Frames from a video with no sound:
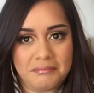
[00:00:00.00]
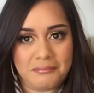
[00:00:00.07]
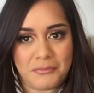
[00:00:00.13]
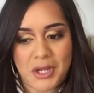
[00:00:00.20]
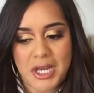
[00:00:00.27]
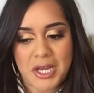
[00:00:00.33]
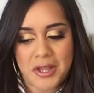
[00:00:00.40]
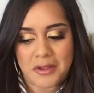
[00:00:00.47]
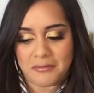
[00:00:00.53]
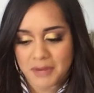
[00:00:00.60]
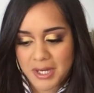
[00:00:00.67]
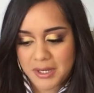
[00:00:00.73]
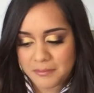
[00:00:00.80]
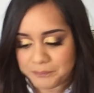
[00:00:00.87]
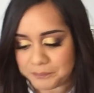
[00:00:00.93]
why not,
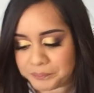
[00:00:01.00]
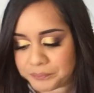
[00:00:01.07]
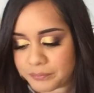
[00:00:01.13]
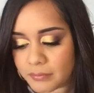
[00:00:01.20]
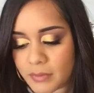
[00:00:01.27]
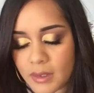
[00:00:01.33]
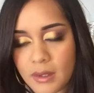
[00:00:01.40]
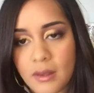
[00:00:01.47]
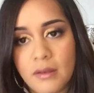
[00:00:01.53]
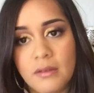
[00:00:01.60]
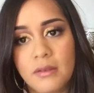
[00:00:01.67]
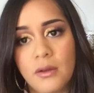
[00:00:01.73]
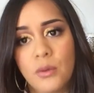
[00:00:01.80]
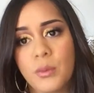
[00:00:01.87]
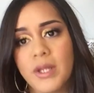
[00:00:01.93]
right?
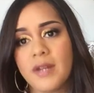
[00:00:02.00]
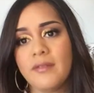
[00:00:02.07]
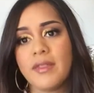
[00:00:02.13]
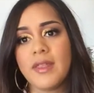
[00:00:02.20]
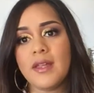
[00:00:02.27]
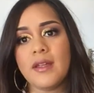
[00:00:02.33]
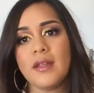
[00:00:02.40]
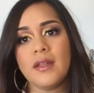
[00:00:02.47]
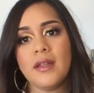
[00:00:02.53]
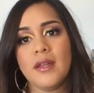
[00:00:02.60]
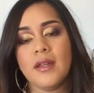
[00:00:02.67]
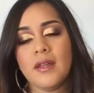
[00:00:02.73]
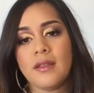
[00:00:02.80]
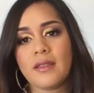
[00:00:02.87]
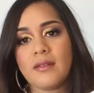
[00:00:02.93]
So one of the
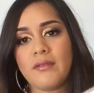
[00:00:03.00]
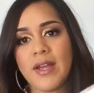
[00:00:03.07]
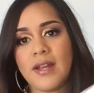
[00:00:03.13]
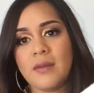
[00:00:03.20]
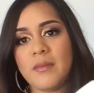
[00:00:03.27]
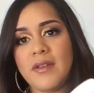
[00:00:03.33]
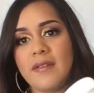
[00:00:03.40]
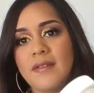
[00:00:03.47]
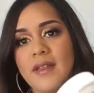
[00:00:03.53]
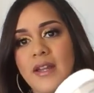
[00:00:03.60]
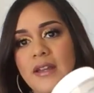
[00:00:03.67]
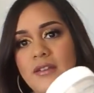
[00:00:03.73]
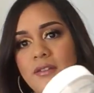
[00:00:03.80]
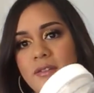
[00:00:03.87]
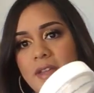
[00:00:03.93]
the vitamins that
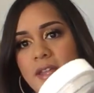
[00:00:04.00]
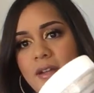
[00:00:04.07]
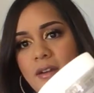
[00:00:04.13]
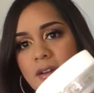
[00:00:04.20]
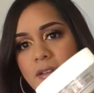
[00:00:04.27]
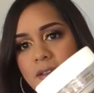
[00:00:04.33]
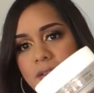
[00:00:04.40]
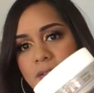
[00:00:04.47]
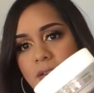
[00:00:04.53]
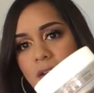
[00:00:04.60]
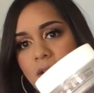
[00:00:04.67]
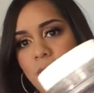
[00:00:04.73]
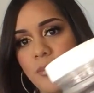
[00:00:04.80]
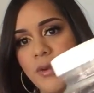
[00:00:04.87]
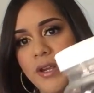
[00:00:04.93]
I do take are these
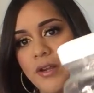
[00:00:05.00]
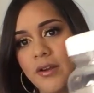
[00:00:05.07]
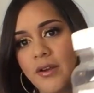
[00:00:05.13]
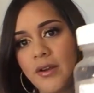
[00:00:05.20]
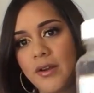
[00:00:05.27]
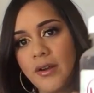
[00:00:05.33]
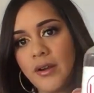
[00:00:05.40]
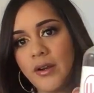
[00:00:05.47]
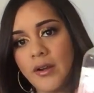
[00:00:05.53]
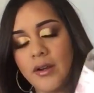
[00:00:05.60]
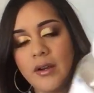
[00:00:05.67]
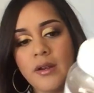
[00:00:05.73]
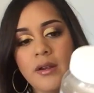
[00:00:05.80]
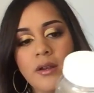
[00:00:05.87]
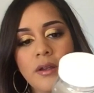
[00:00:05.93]
Heartbreaker
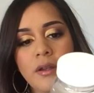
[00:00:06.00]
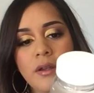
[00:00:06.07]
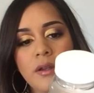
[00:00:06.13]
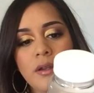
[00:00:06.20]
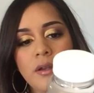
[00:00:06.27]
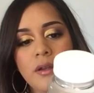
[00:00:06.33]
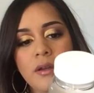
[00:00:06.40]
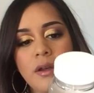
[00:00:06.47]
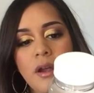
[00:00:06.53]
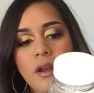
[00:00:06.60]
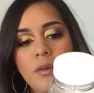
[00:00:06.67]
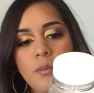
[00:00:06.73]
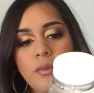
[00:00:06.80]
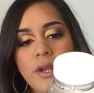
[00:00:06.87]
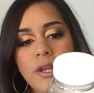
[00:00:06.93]

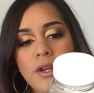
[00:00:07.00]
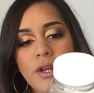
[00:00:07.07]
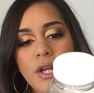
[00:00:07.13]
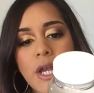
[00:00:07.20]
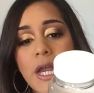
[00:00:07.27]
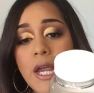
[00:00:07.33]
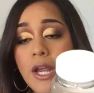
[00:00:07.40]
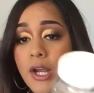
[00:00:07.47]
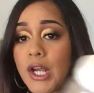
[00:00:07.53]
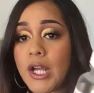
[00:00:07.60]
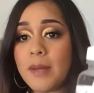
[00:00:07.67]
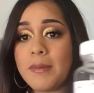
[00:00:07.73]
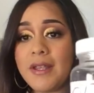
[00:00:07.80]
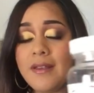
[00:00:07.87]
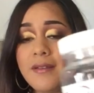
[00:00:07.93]
Heartbreaker hair
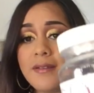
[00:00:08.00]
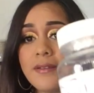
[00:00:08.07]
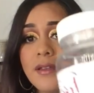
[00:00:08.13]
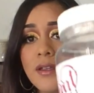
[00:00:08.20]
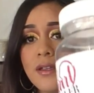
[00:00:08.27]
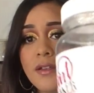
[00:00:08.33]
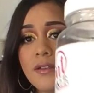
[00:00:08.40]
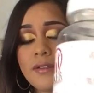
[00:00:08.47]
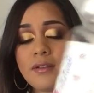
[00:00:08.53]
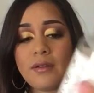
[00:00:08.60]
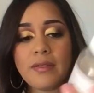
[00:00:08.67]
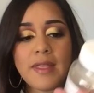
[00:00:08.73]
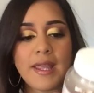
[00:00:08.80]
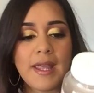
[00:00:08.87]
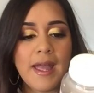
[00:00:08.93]
gummies. So
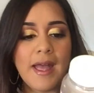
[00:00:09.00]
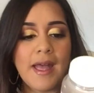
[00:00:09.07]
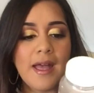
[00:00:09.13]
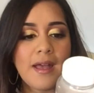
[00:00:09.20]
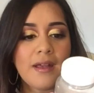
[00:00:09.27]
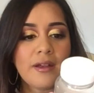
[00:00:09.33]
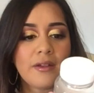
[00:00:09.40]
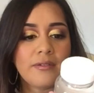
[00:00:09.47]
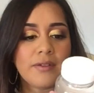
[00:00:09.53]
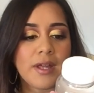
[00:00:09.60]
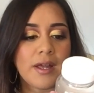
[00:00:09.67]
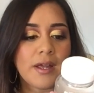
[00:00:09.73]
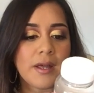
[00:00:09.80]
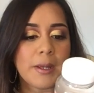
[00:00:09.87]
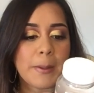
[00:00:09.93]
they have
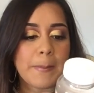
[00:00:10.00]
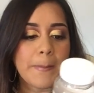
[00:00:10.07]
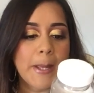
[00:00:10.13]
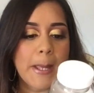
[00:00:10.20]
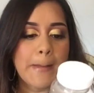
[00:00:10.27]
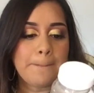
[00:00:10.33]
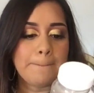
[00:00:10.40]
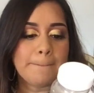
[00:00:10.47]
um,